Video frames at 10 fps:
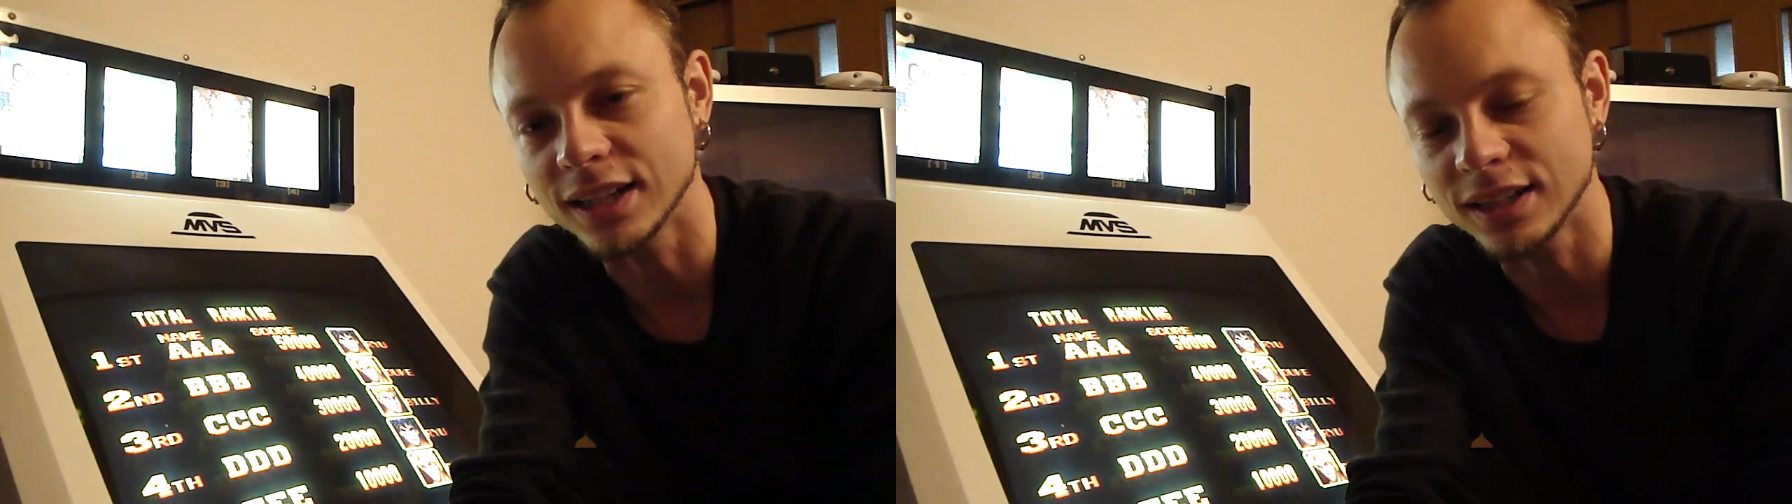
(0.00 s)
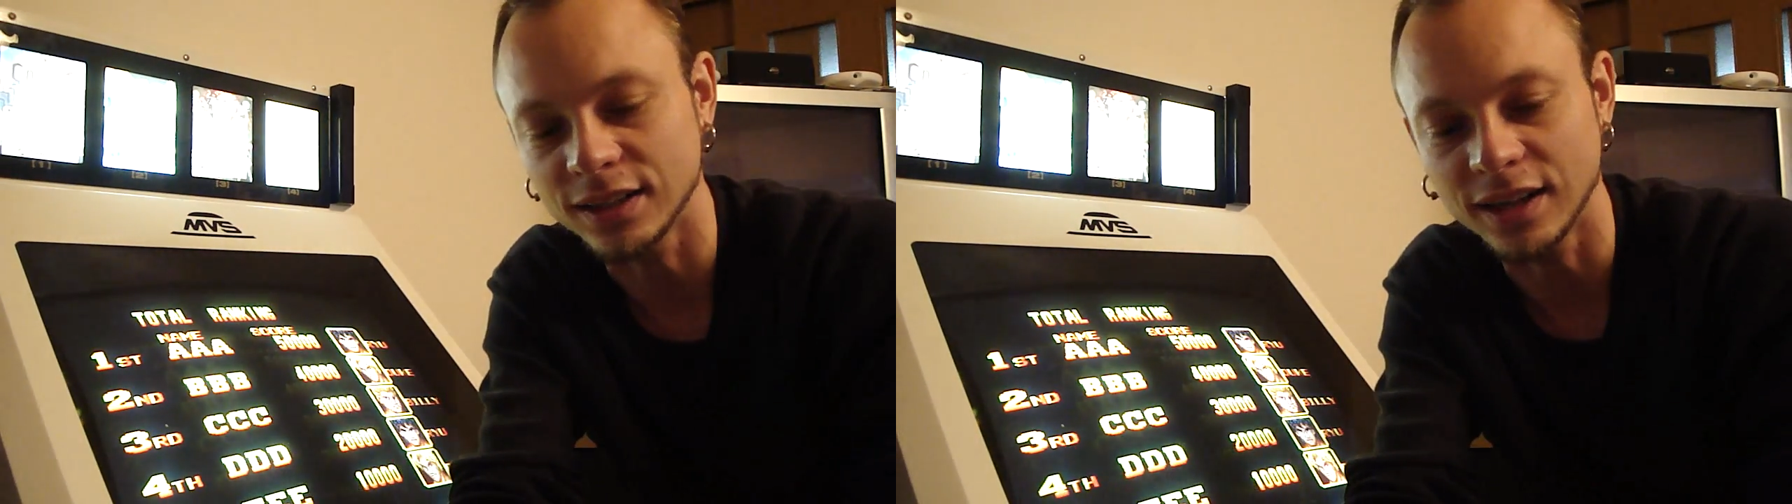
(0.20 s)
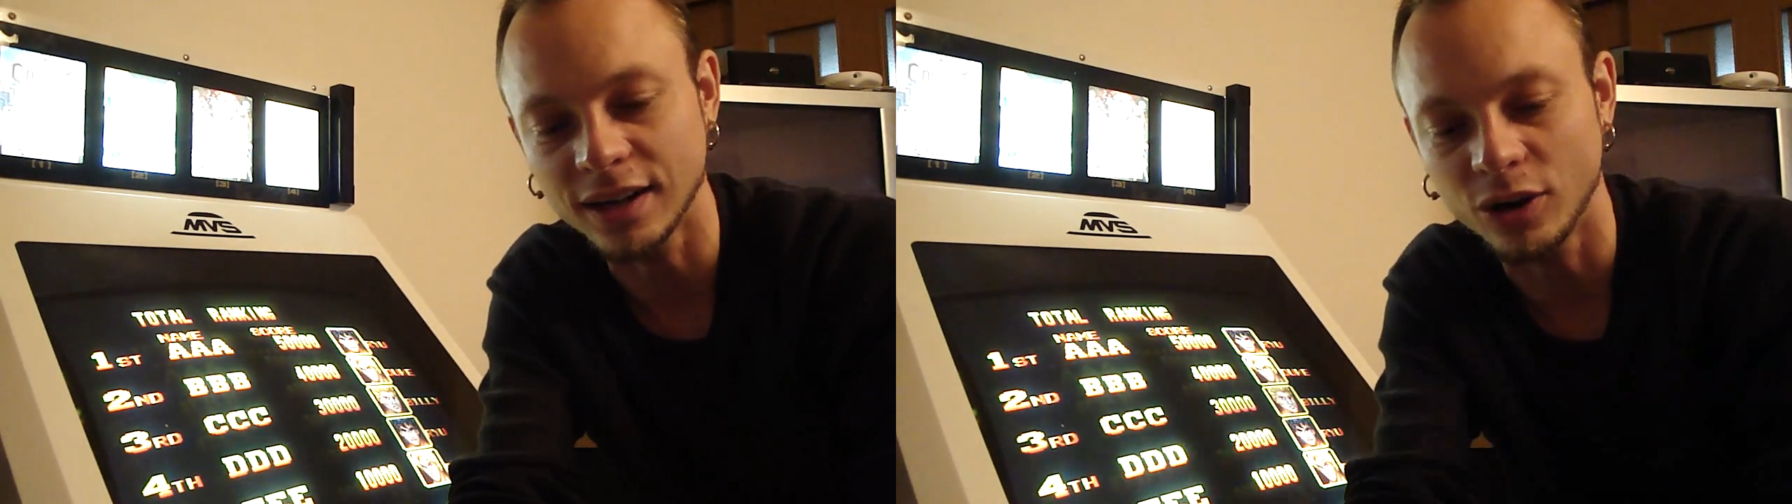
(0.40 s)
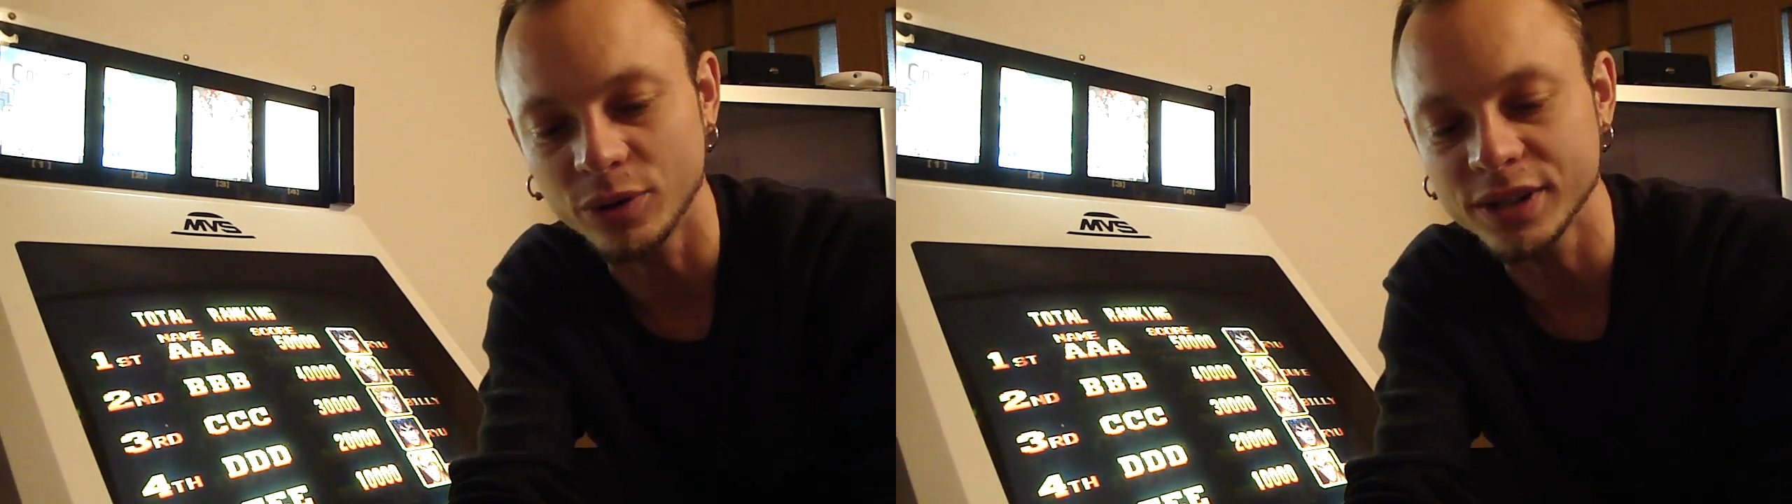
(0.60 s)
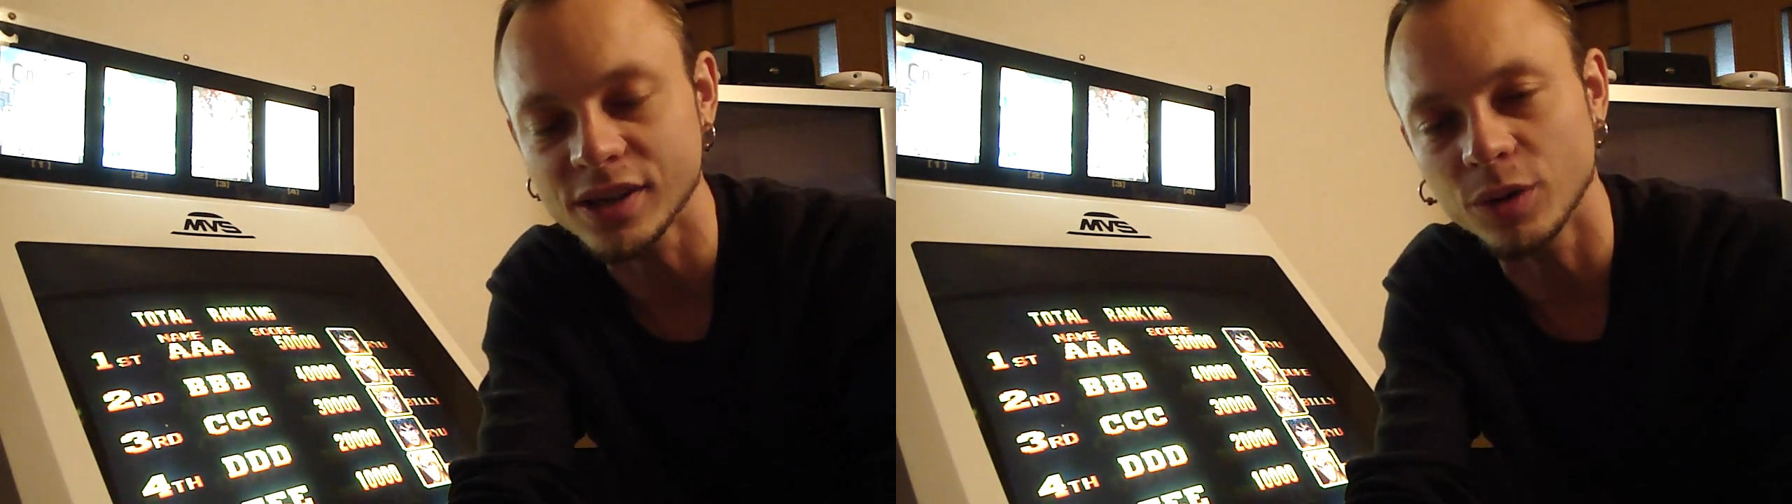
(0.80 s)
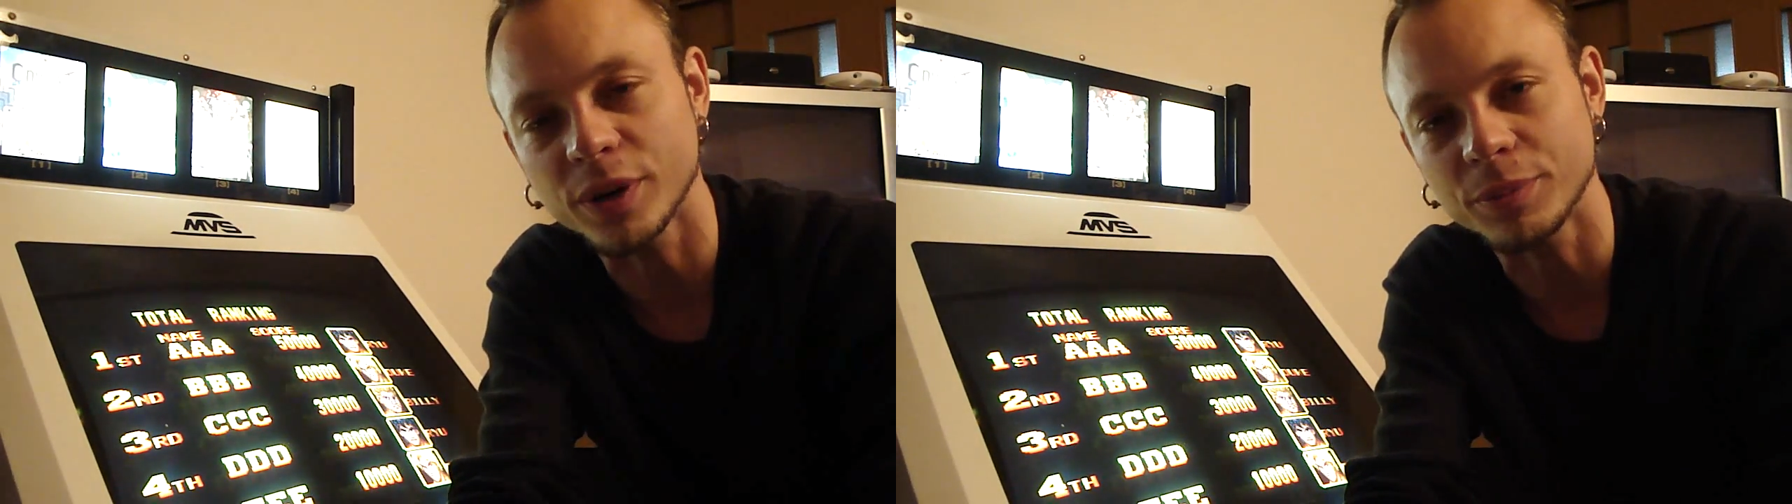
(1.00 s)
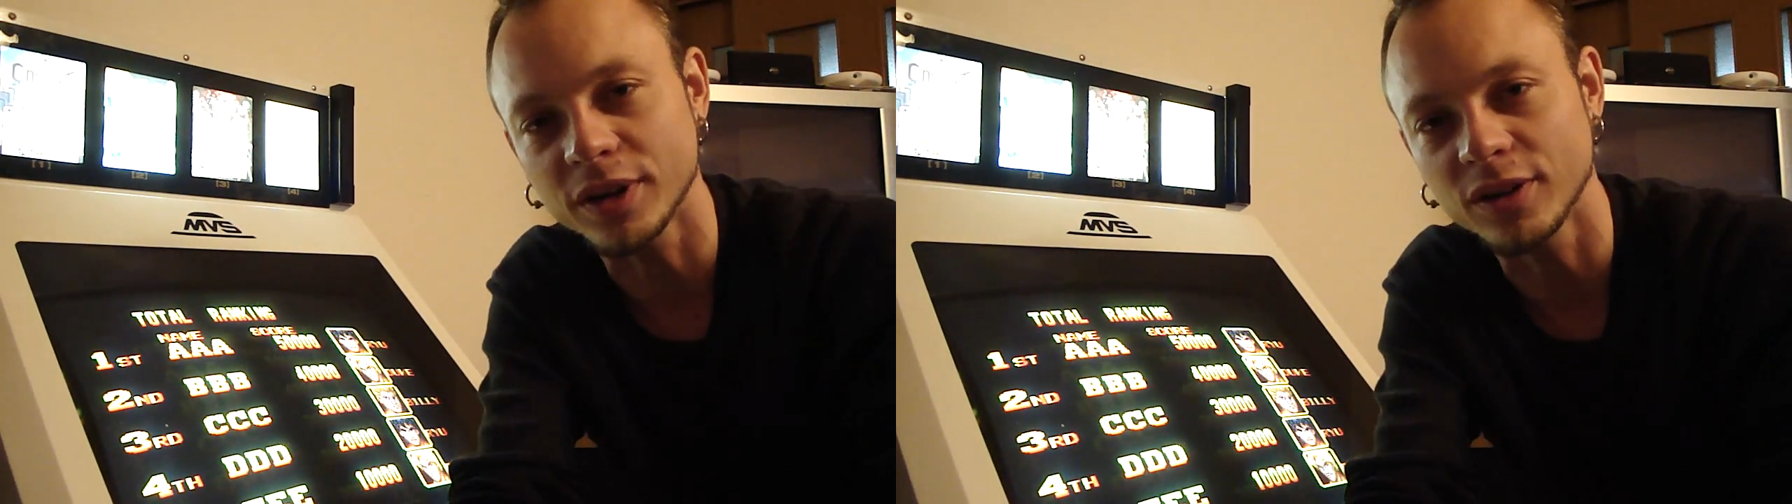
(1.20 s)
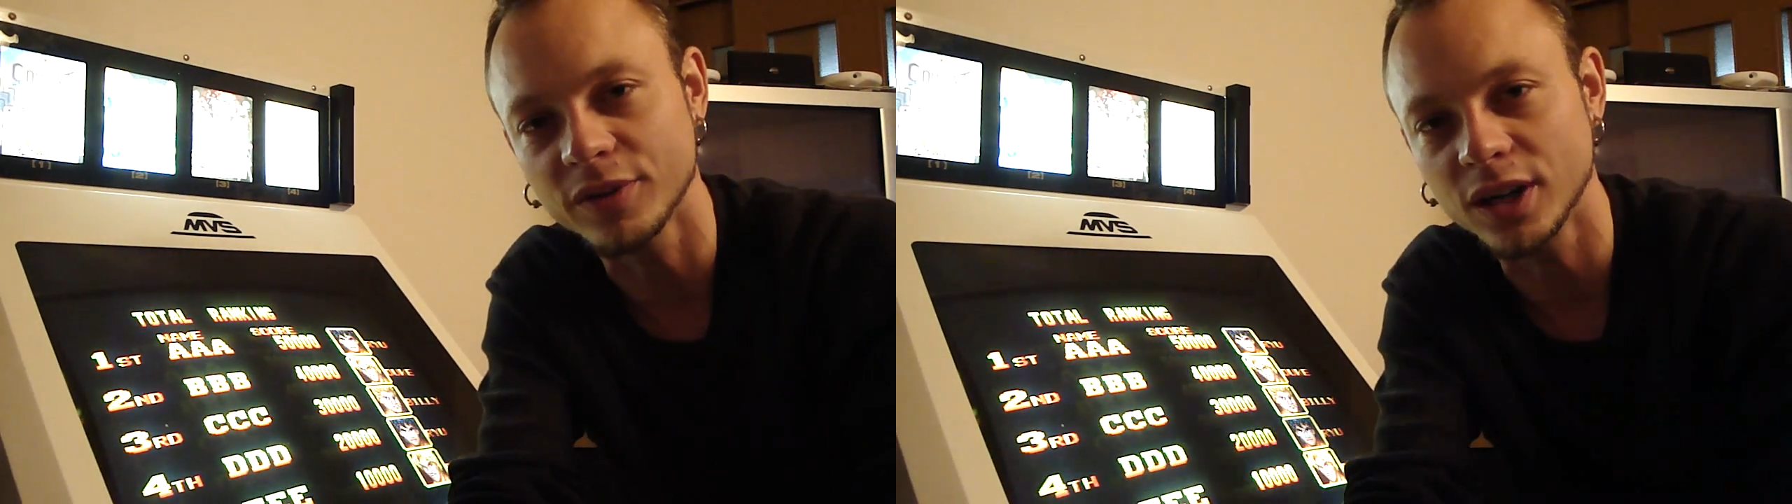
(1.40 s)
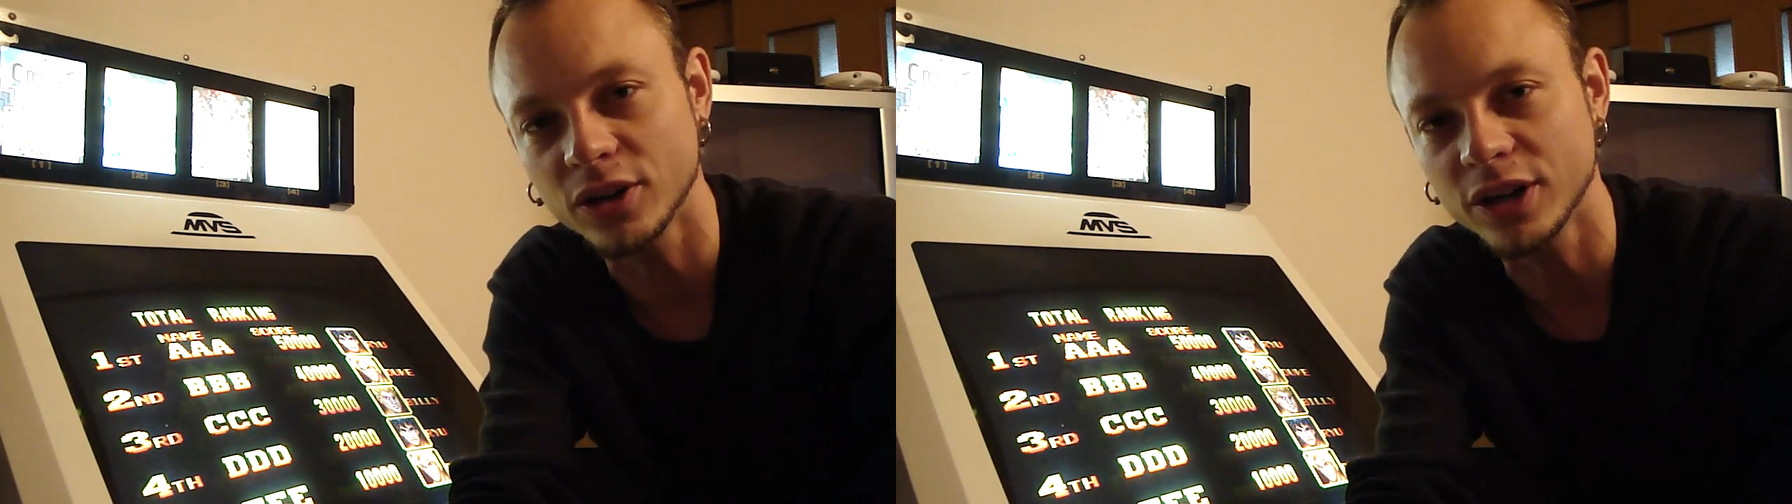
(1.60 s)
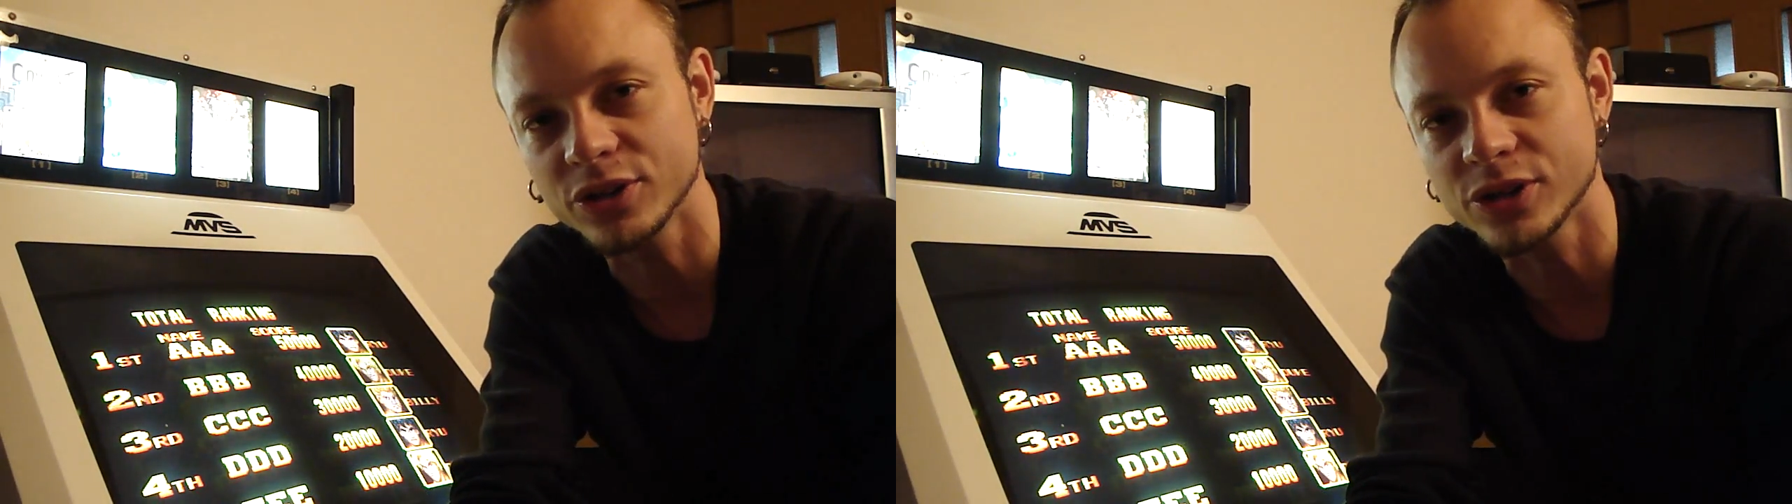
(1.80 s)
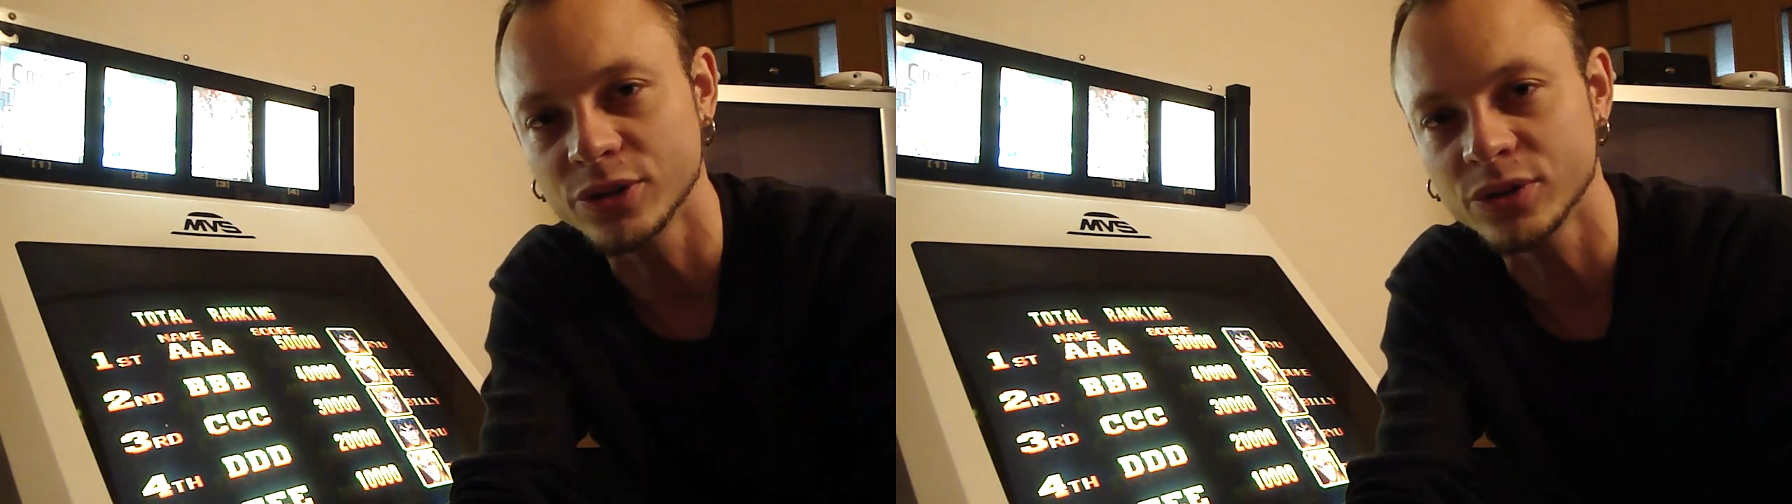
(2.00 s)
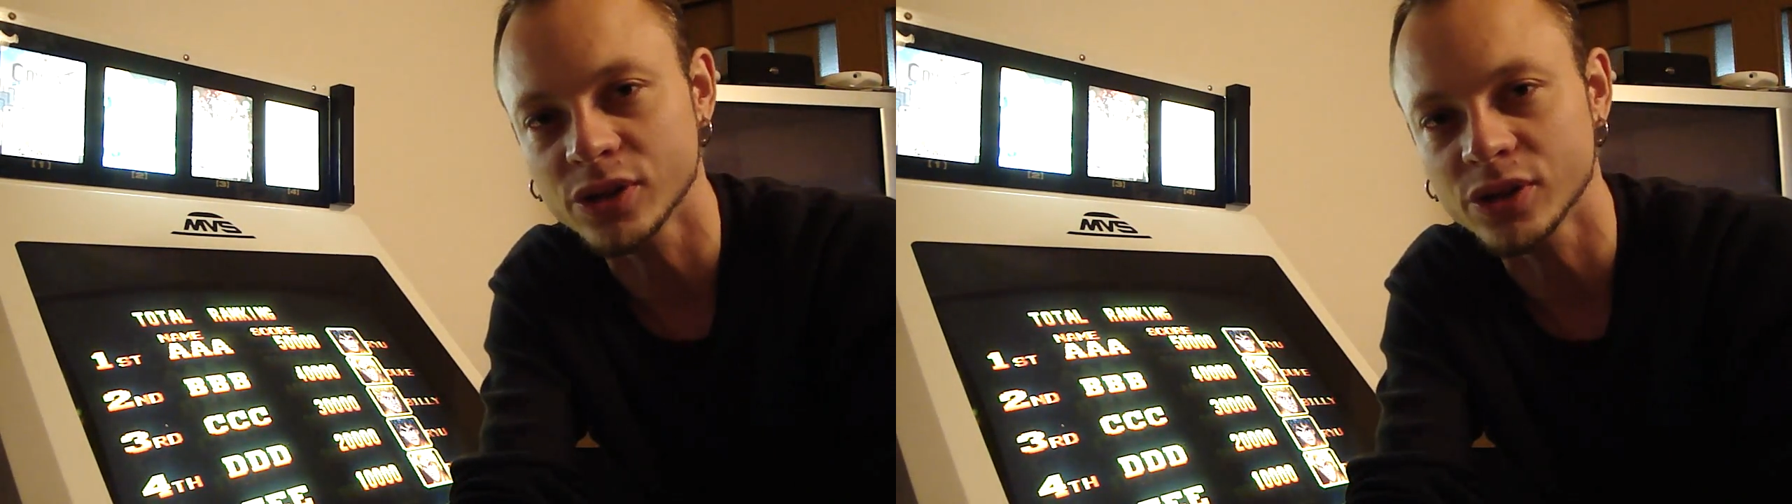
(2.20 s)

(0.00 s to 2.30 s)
like always, I'll put up another video here soon,